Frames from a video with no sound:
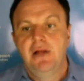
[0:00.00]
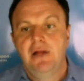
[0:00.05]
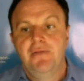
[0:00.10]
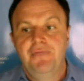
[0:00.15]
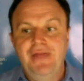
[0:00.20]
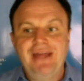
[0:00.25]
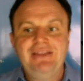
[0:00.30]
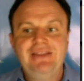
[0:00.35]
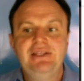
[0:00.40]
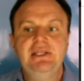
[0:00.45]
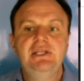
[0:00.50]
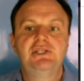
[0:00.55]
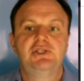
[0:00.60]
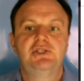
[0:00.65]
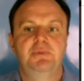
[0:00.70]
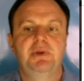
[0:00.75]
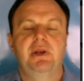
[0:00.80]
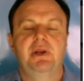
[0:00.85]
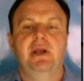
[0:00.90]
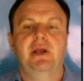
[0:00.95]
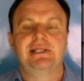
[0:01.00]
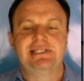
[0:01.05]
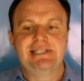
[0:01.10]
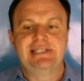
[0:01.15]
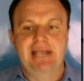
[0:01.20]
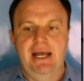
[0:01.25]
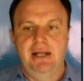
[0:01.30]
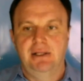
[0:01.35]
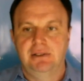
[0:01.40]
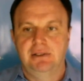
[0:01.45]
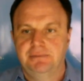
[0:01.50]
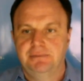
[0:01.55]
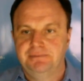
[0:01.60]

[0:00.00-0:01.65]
That needs to be reconciled.